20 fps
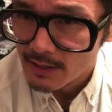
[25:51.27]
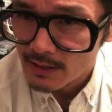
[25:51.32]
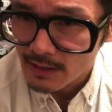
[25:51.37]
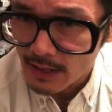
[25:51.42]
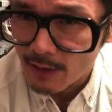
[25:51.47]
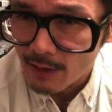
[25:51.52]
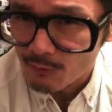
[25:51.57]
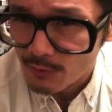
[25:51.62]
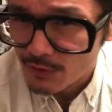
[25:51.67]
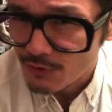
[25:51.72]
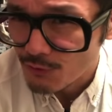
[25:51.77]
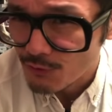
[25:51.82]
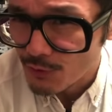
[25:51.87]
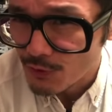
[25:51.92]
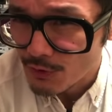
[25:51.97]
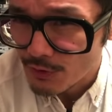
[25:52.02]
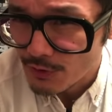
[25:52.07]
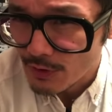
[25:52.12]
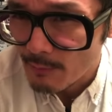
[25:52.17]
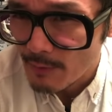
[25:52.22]
i went to
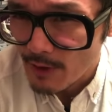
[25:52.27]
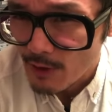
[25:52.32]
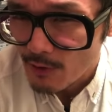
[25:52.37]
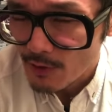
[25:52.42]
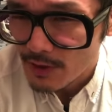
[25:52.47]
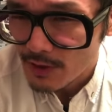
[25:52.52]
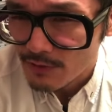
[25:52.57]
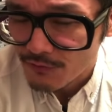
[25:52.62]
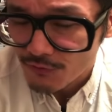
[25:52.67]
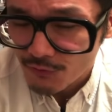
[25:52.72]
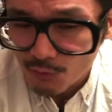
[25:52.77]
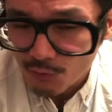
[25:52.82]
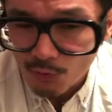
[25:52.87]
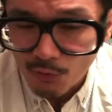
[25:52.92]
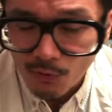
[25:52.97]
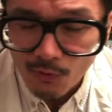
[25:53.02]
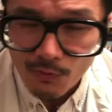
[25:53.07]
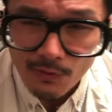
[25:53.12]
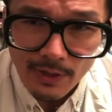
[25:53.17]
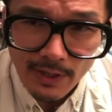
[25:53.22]
an american
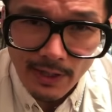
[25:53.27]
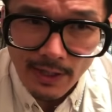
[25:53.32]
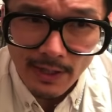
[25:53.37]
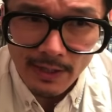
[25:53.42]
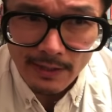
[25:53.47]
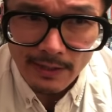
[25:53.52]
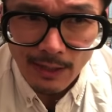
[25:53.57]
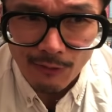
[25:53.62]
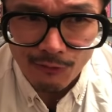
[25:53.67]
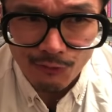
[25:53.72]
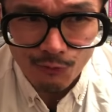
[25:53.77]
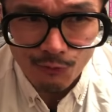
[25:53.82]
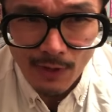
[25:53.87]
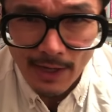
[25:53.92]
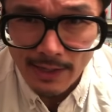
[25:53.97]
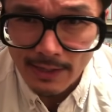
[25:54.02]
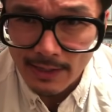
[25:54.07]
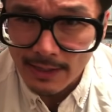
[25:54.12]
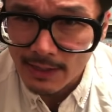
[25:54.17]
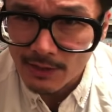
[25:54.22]
school and i was
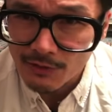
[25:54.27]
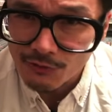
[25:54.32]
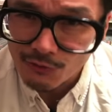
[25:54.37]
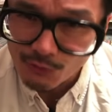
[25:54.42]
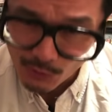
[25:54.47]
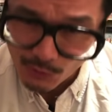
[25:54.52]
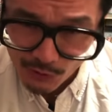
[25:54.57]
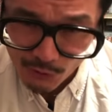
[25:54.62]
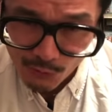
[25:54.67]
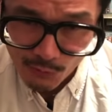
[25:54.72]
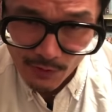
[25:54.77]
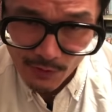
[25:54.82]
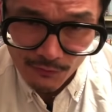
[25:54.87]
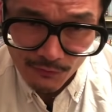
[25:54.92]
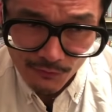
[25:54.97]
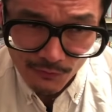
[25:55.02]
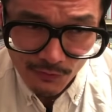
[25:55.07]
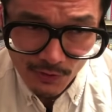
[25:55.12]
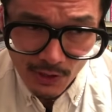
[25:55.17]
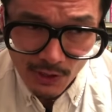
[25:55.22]
trying to get into a
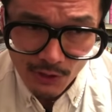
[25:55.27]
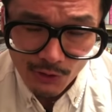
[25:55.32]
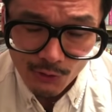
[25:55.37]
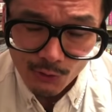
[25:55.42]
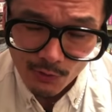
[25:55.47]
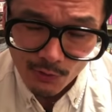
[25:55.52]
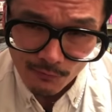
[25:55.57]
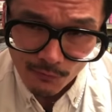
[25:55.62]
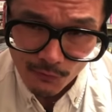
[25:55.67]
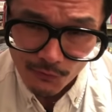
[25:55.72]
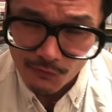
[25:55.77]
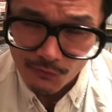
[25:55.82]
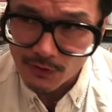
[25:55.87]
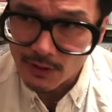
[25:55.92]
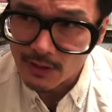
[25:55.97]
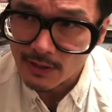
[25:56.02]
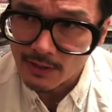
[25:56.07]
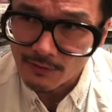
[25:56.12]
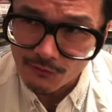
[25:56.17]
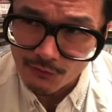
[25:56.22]
us
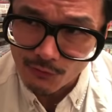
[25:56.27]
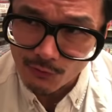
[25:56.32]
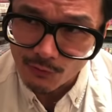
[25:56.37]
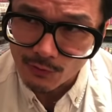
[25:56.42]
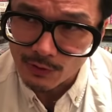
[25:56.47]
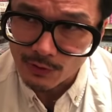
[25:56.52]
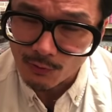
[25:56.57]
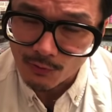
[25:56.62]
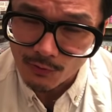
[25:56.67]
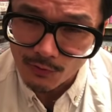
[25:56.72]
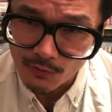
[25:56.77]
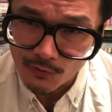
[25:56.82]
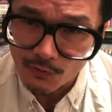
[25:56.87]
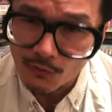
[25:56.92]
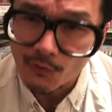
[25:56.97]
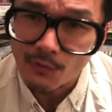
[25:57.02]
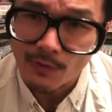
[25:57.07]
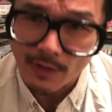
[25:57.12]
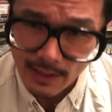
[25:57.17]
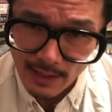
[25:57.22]
university and so in order to
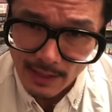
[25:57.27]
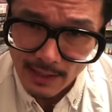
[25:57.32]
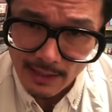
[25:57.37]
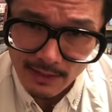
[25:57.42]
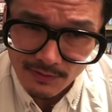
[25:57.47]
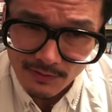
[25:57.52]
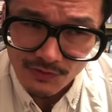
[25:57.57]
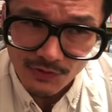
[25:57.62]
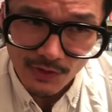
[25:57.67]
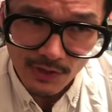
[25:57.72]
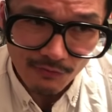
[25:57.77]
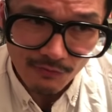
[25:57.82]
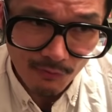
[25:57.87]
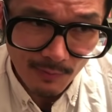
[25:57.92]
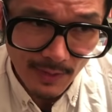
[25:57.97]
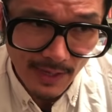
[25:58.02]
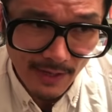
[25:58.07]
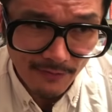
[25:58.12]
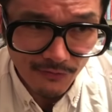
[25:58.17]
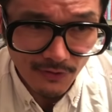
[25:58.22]
do that i had to study
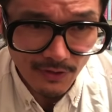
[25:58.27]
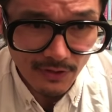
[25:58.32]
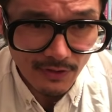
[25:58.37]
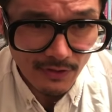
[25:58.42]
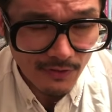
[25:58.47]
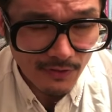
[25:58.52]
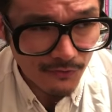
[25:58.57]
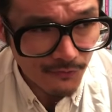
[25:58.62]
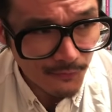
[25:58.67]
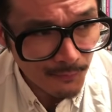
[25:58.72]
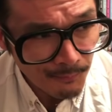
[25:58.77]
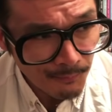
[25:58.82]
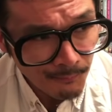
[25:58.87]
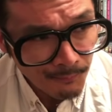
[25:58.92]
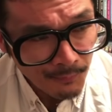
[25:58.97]
for my sats